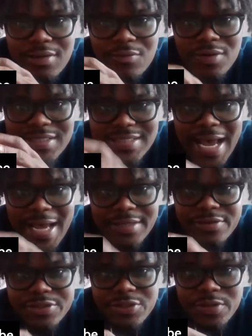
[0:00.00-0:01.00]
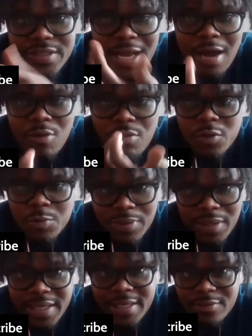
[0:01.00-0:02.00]
what exactly they're doing and how well they're
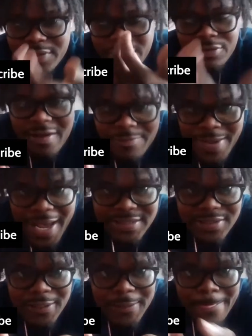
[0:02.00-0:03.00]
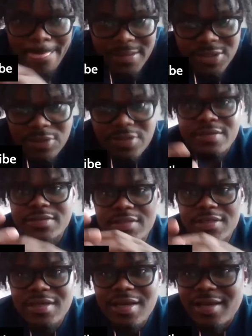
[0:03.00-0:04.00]
playing when they don't have pads on. So it
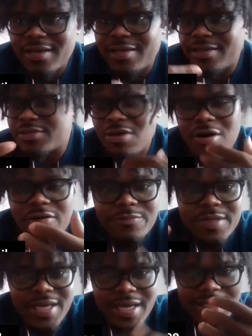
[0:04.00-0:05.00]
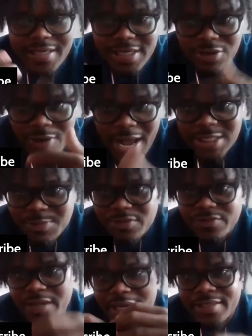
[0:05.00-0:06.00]
was hard for me to kind of get a grasp
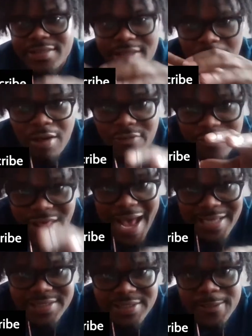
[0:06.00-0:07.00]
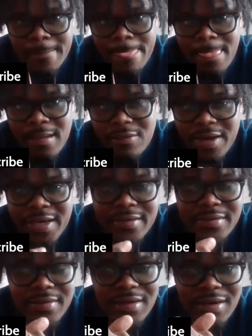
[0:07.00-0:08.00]
of that. Right.
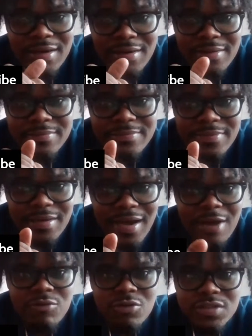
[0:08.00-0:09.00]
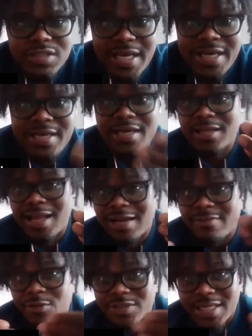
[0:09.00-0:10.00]
I will say a lot
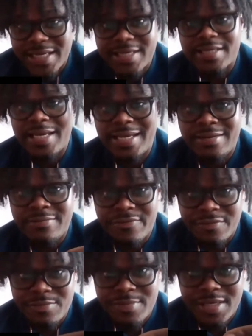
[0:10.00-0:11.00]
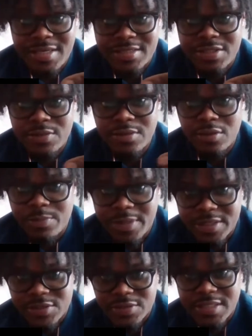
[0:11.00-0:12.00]
of it was hidden from the media too a little
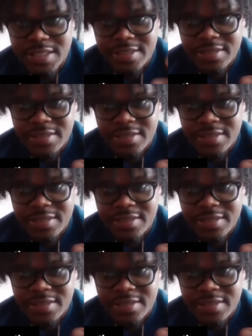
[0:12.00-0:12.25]
bit. So it was